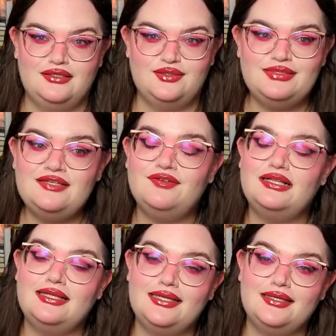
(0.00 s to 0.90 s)

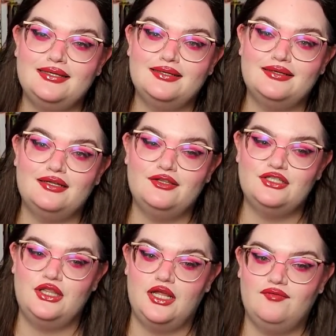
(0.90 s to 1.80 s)
Specifically,
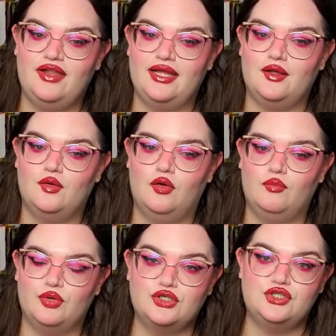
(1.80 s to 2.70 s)
there's a lot of like
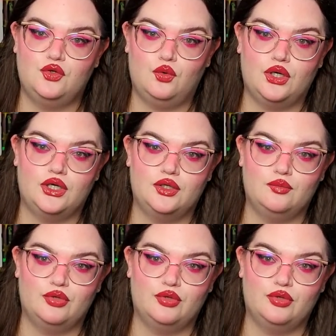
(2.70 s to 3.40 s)
bookstore,